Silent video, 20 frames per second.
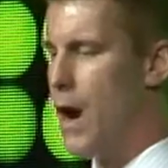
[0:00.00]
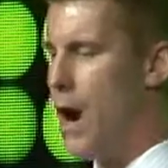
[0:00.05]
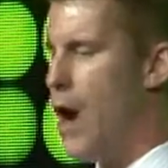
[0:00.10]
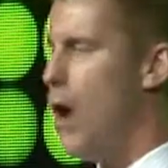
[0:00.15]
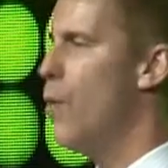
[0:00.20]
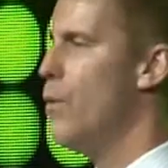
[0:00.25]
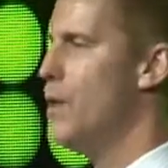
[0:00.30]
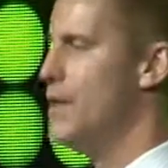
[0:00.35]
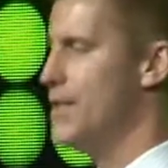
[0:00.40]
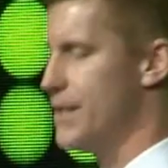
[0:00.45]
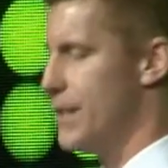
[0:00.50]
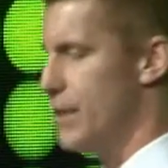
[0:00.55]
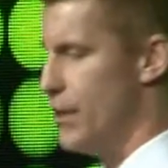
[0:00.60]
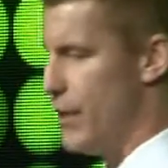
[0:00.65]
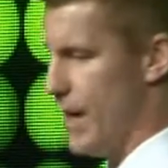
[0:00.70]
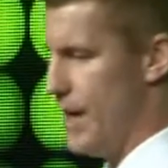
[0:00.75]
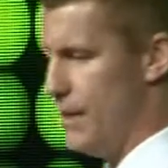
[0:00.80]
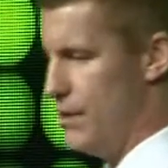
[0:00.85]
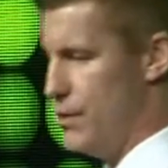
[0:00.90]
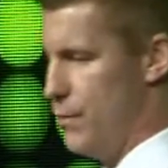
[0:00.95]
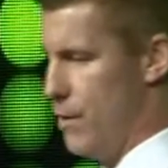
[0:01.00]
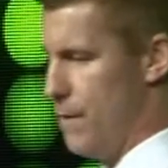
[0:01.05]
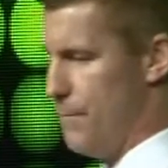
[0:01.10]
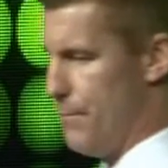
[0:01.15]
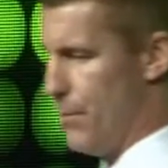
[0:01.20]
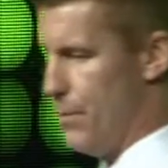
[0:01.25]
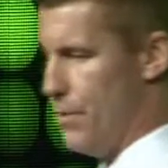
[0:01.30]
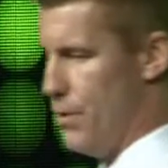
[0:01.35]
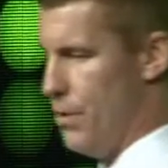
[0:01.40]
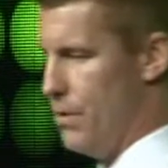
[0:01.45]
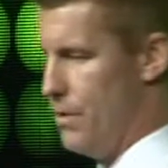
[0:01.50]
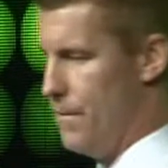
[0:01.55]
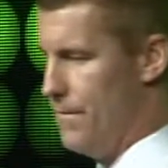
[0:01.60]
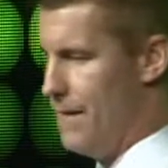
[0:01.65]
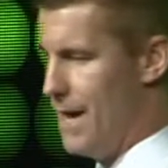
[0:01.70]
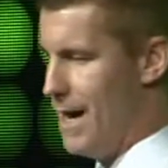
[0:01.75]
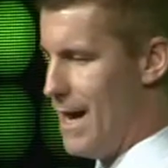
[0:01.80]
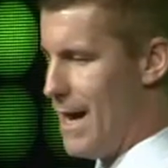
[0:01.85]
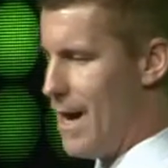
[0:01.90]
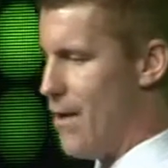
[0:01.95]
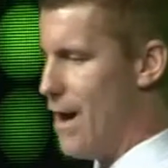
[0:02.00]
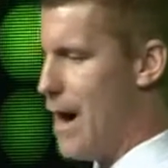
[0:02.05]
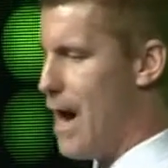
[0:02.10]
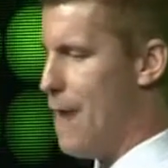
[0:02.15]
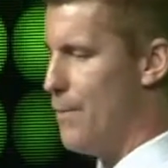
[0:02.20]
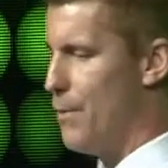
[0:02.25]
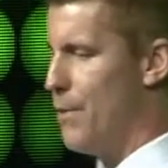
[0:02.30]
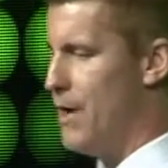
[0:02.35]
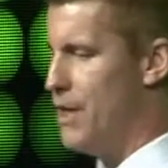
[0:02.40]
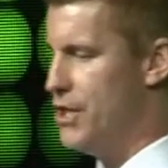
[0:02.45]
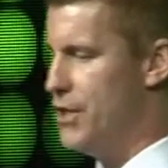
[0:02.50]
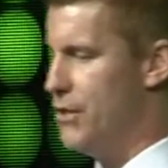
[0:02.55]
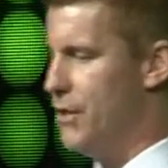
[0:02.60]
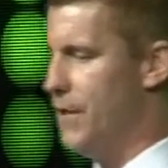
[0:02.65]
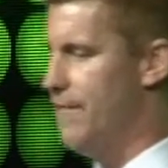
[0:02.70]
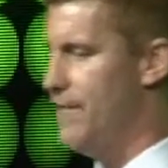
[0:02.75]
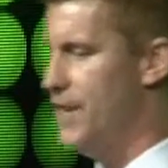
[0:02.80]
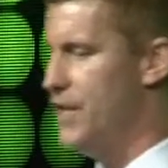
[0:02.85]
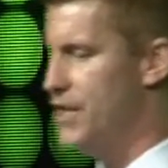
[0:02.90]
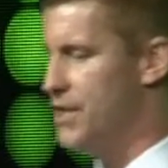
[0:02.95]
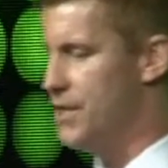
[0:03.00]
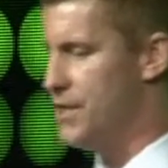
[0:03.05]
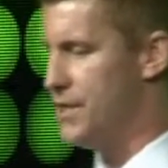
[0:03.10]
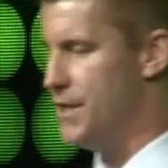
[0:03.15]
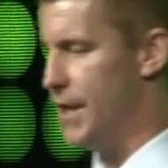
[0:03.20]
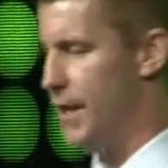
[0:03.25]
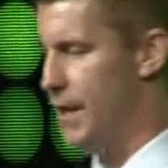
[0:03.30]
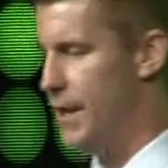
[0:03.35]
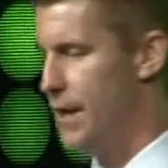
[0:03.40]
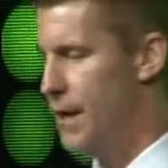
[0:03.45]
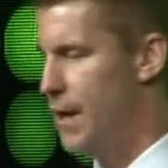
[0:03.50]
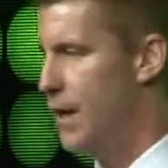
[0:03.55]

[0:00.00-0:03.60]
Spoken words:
always looking to improve our operational efficiency.